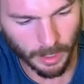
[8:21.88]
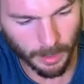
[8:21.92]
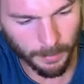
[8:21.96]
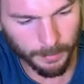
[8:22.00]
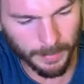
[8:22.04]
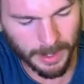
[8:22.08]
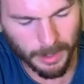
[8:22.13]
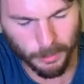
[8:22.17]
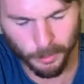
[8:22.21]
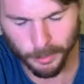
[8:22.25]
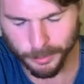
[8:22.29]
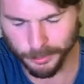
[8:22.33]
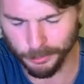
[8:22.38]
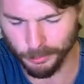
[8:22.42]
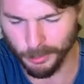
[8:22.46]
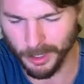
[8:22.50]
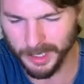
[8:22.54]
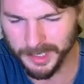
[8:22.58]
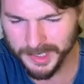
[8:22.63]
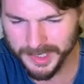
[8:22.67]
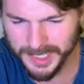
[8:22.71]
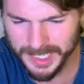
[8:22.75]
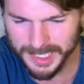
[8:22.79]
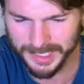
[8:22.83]
man, was
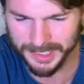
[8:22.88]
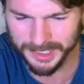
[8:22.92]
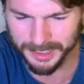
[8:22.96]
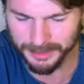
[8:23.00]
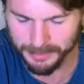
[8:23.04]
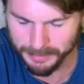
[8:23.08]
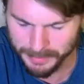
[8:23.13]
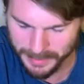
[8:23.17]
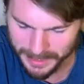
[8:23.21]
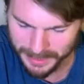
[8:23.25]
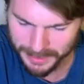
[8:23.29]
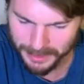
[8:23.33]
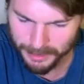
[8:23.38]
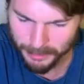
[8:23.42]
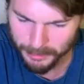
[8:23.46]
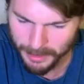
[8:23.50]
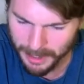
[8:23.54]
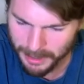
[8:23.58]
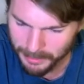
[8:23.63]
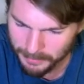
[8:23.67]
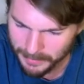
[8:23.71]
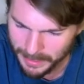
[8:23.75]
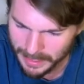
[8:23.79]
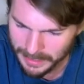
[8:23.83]
Rusty Smith
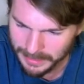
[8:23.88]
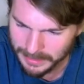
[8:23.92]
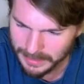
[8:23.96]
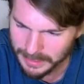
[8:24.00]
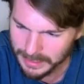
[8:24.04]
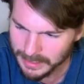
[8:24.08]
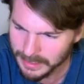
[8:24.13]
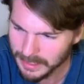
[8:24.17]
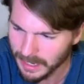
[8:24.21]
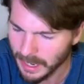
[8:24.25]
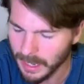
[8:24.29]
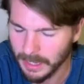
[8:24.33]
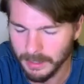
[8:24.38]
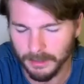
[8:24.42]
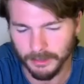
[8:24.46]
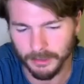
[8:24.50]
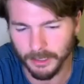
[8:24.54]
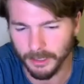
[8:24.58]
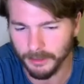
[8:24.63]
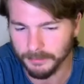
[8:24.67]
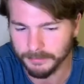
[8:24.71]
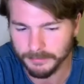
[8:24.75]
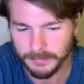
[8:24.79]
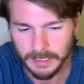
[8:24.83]
around back then? I
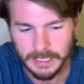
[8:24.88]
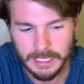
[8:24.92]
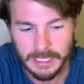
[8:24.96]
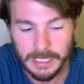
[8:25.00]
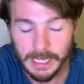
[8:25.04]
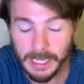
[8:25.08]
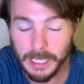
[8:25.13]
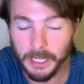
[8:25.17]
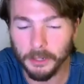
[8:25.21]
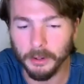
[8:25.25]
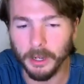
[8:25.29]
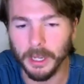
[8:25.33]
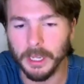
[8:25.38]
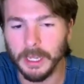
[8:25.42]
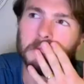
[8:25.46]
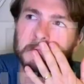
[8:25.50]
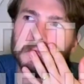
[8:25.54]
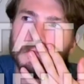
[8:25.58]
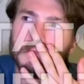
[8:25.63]
don't know. Anyway,